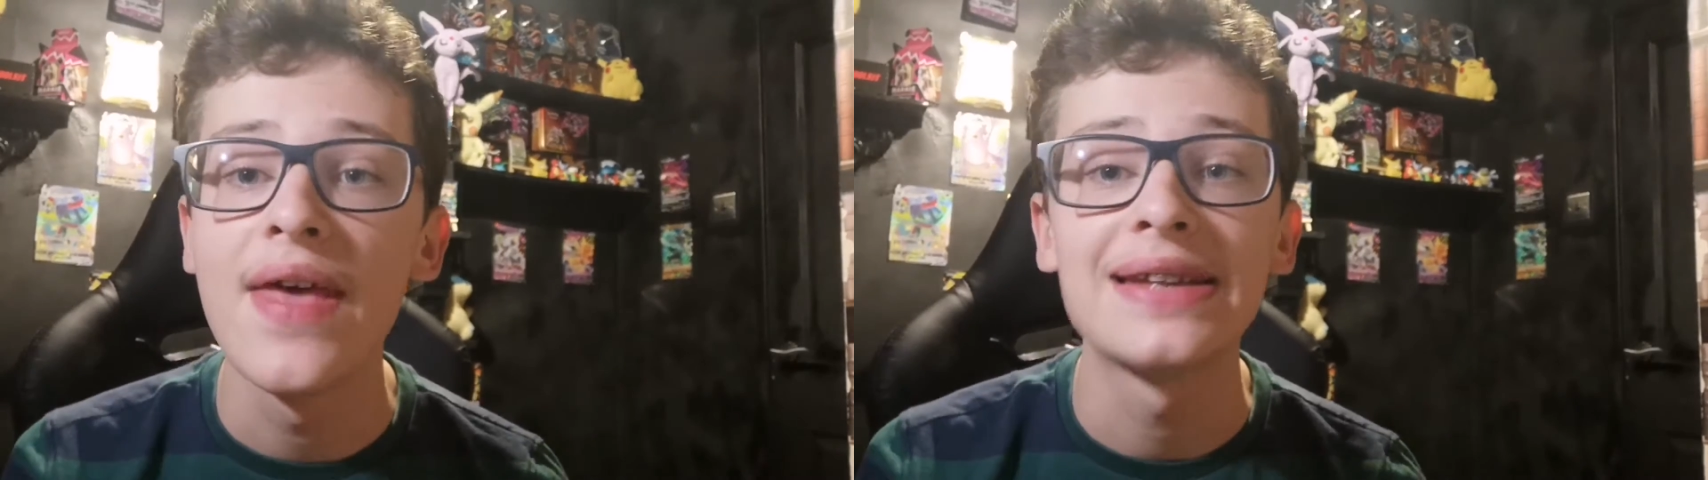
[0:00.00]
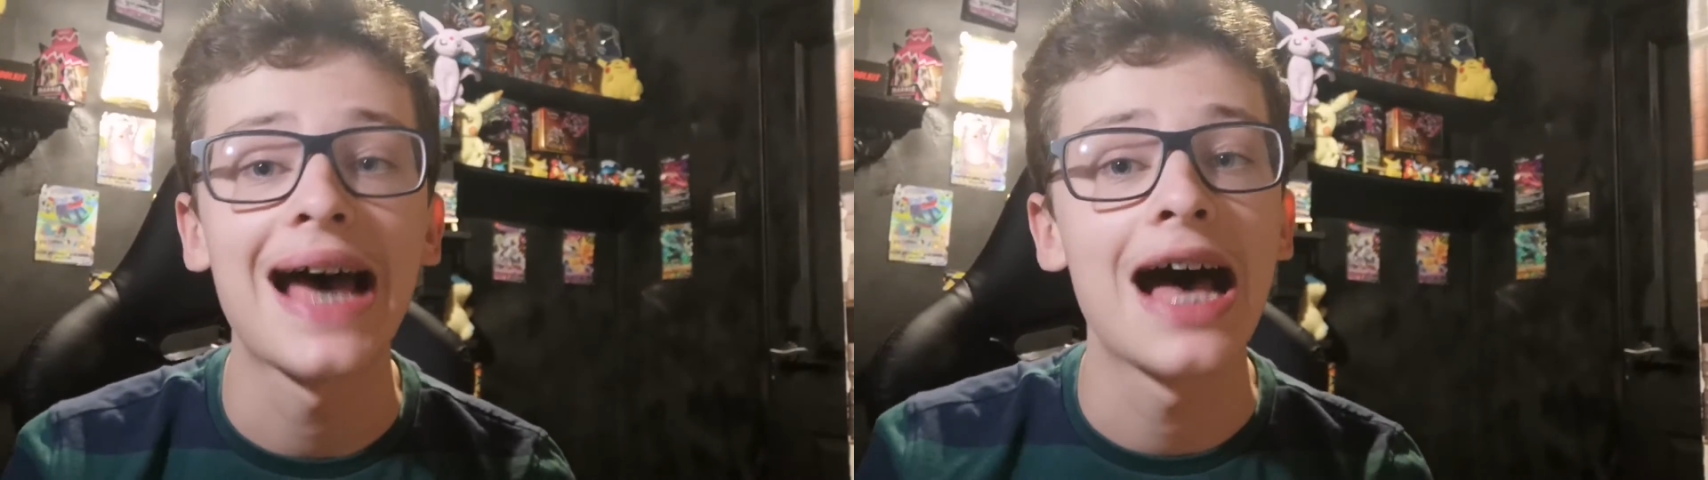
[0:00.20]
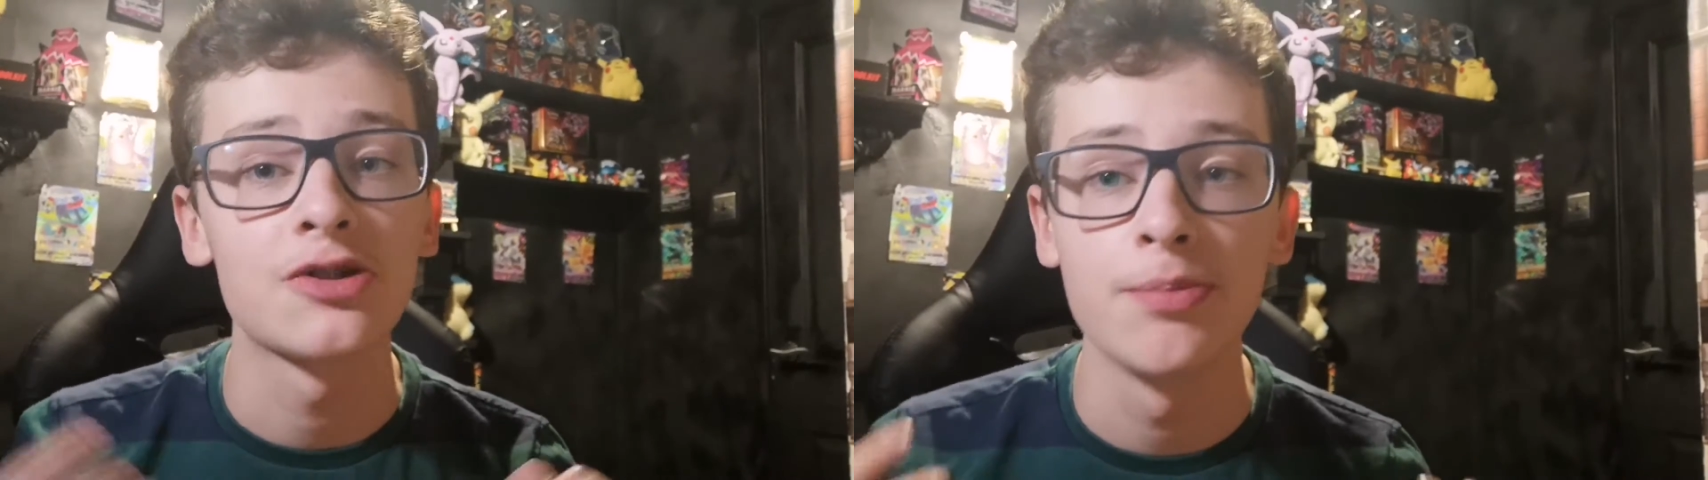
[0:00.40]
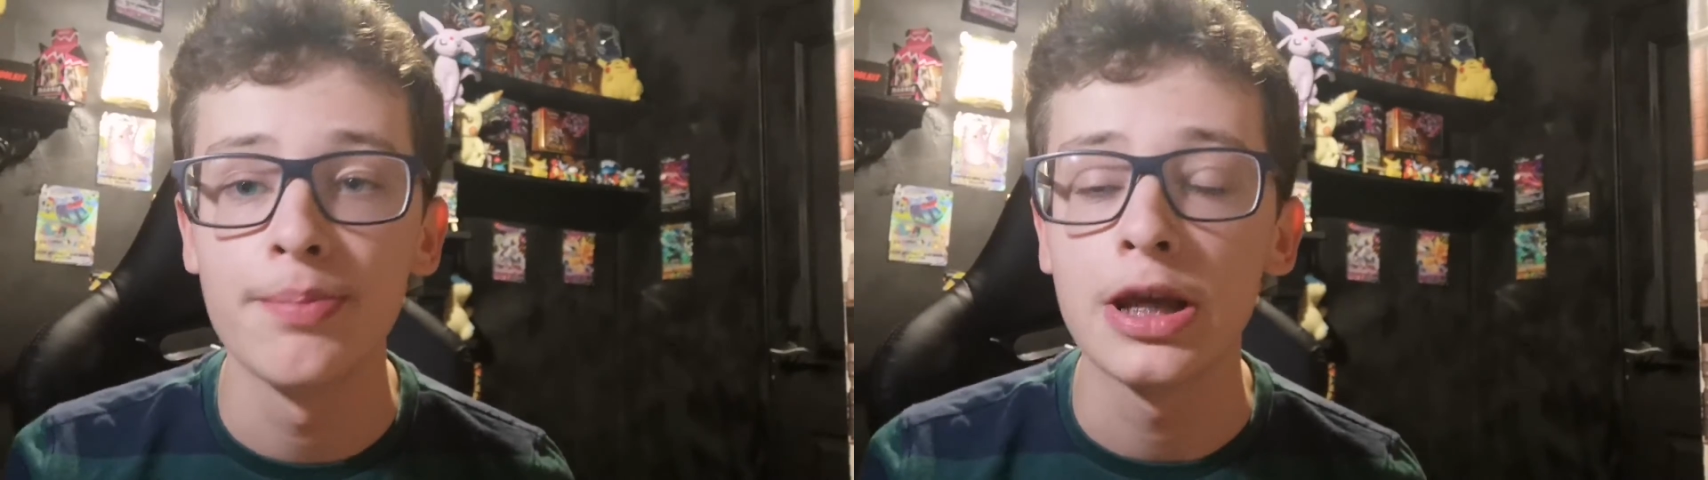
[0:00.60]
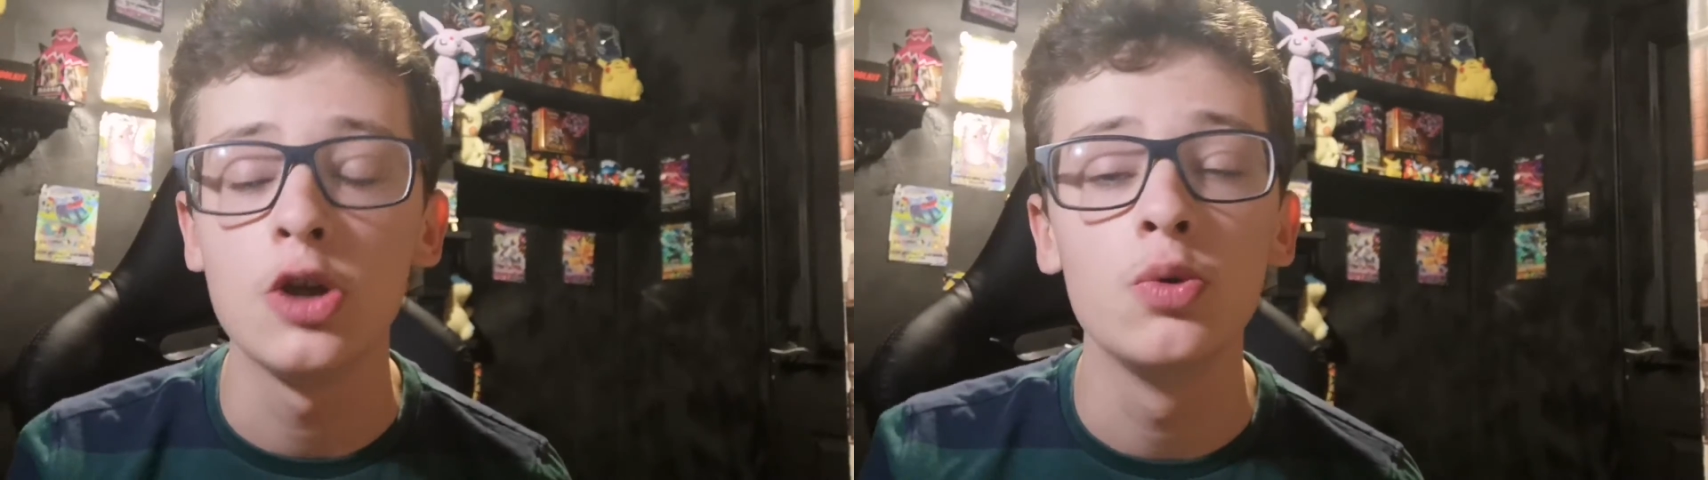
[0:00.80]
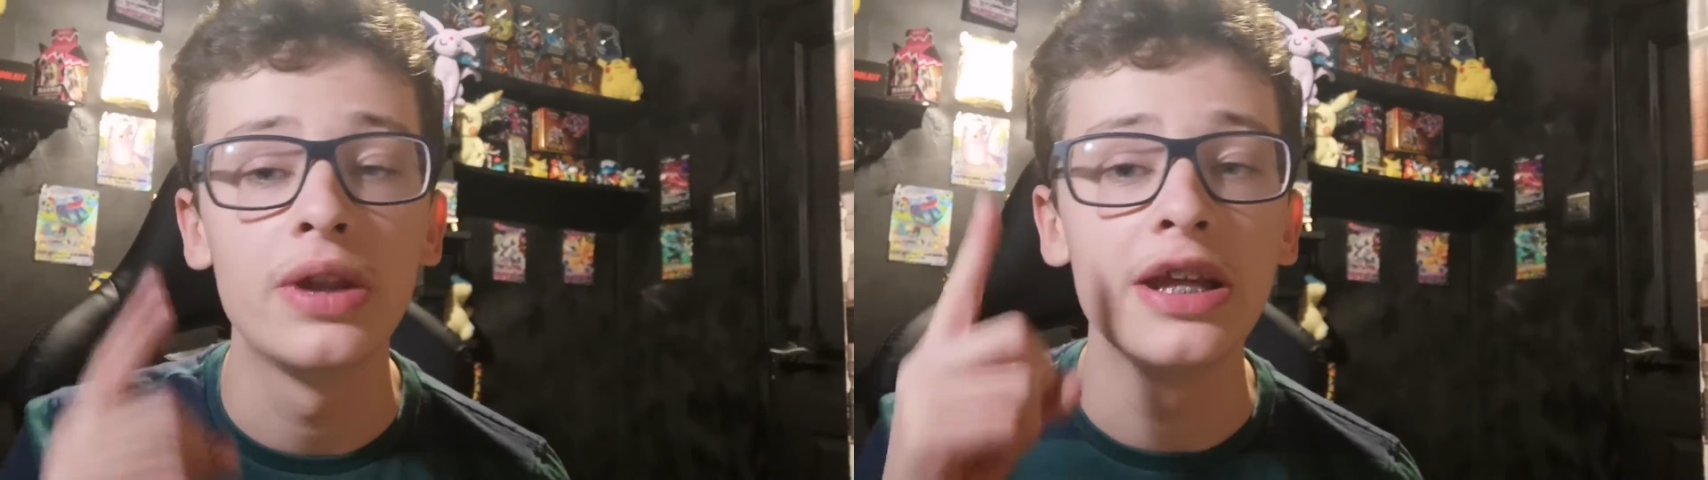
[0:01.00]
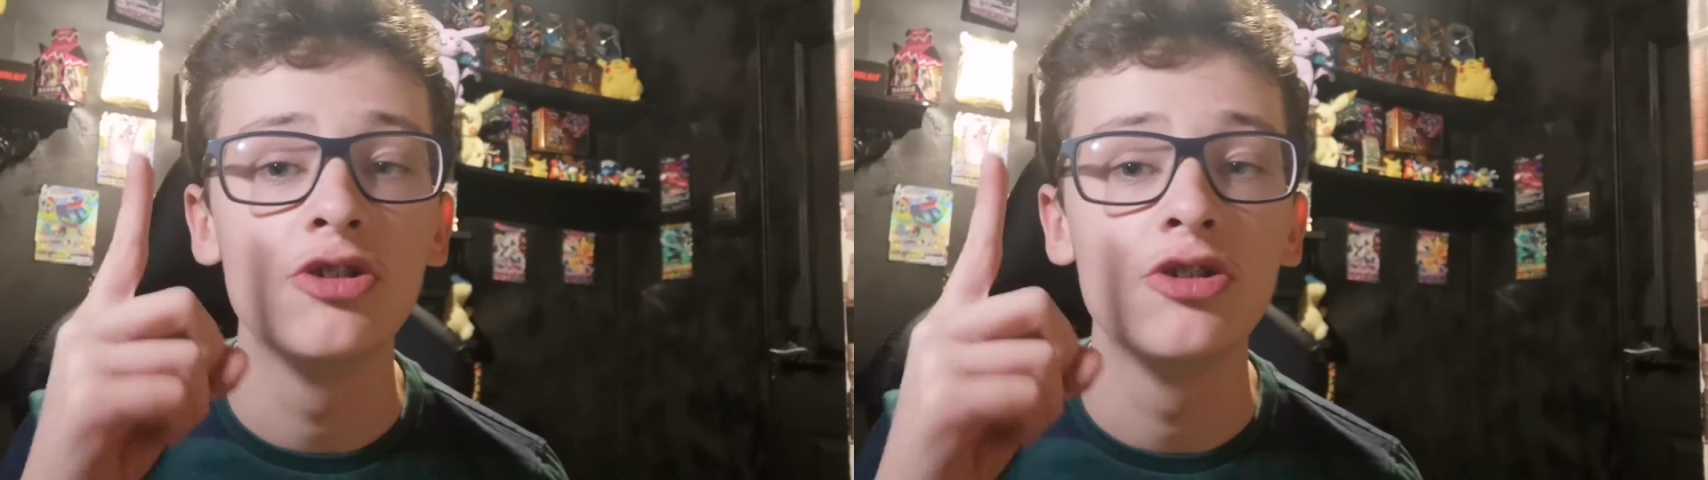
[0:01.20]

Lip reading: This has Mew, the